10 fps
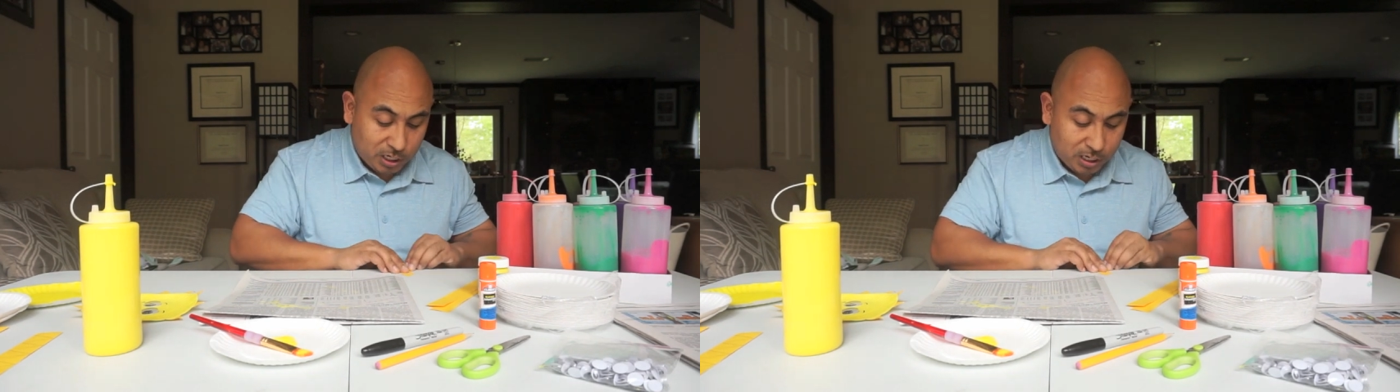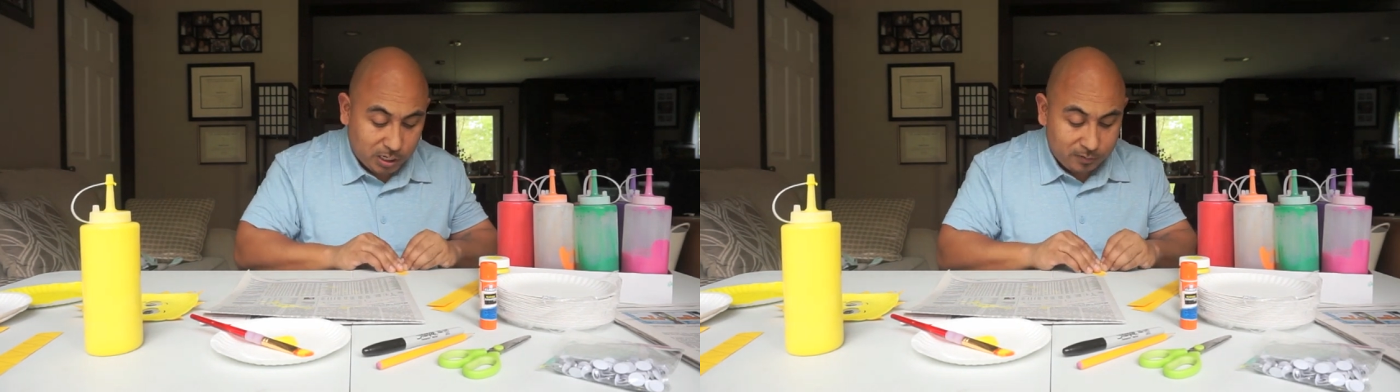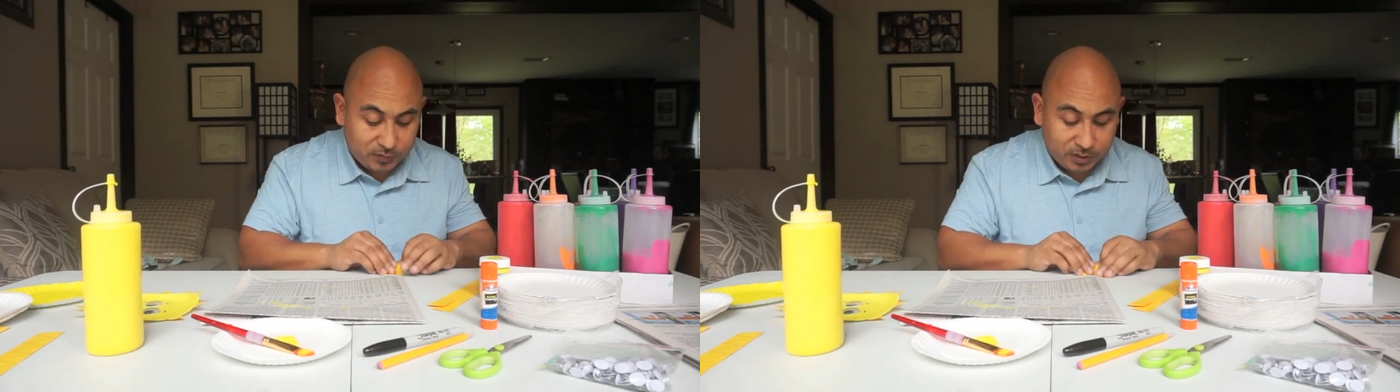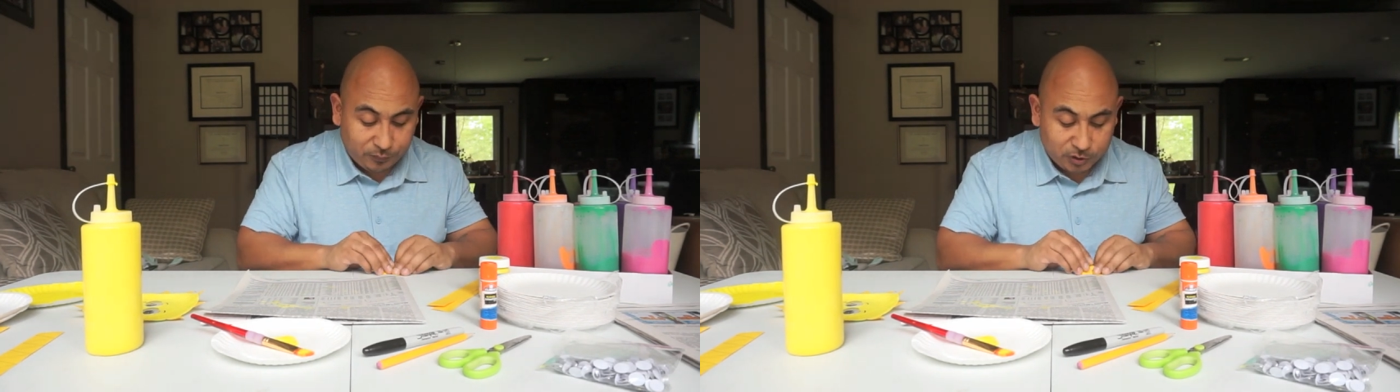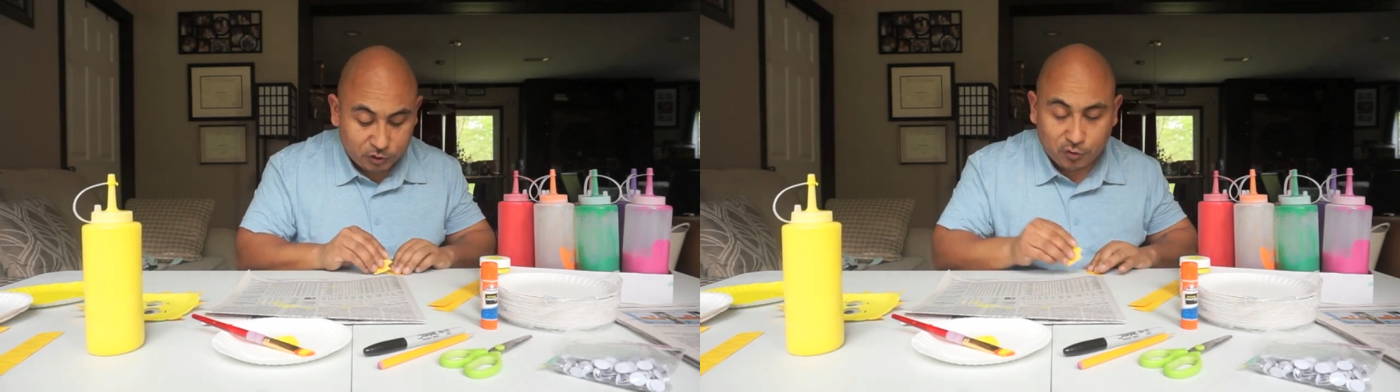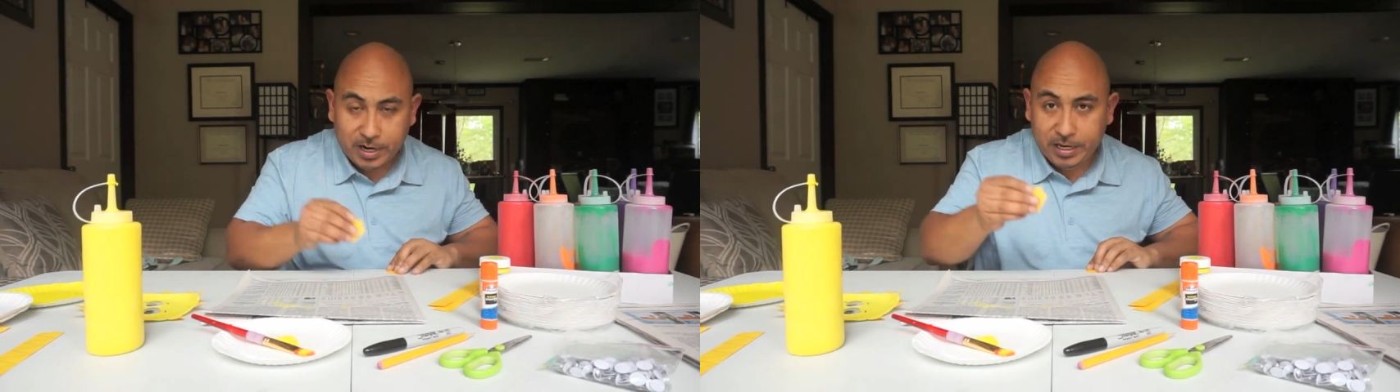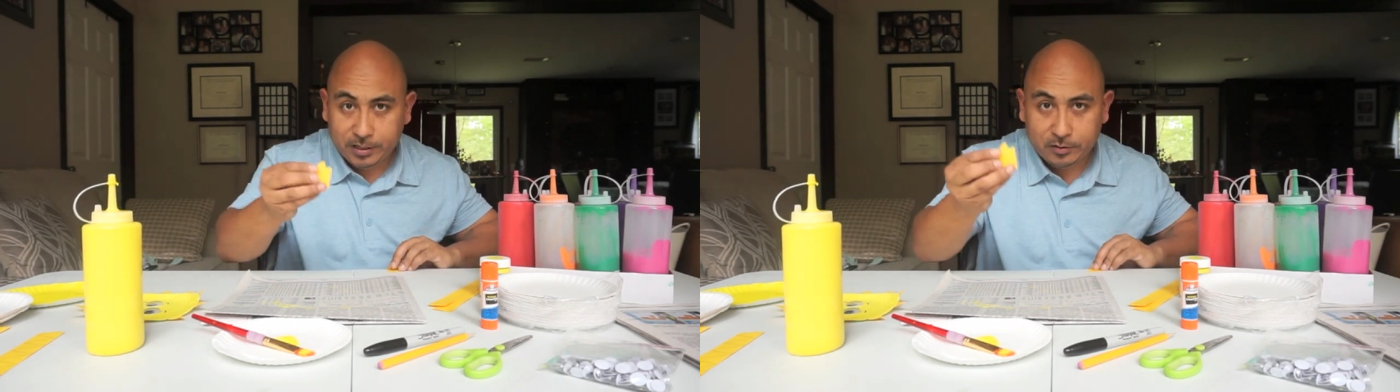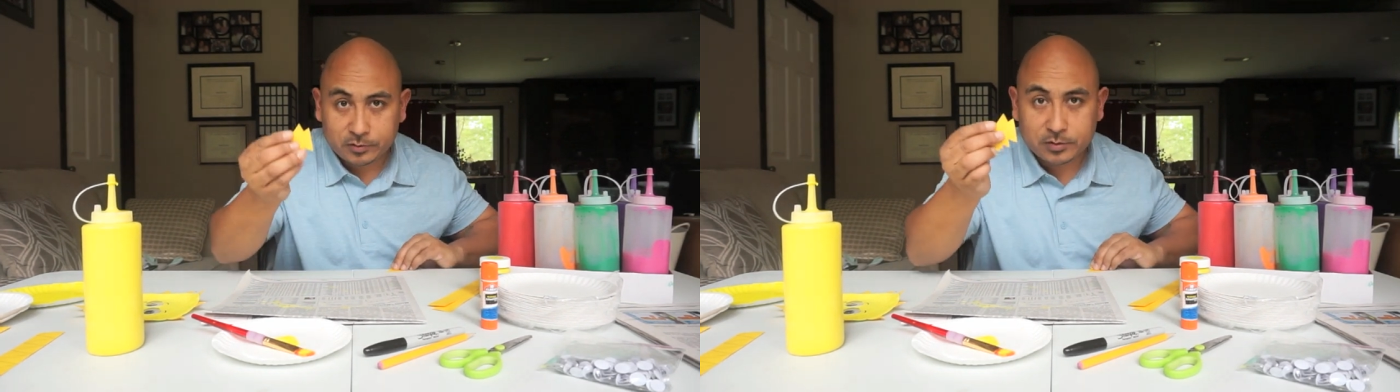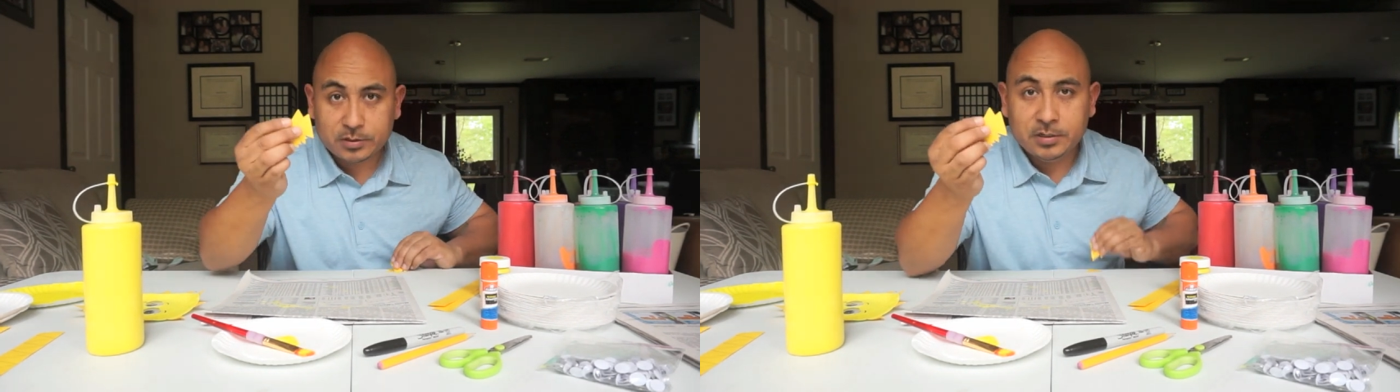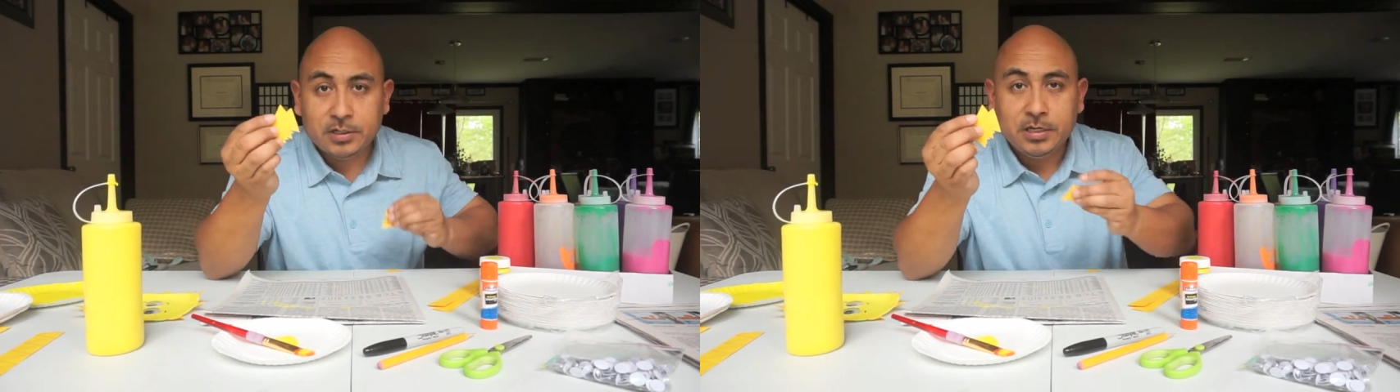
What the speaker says: of different triangles.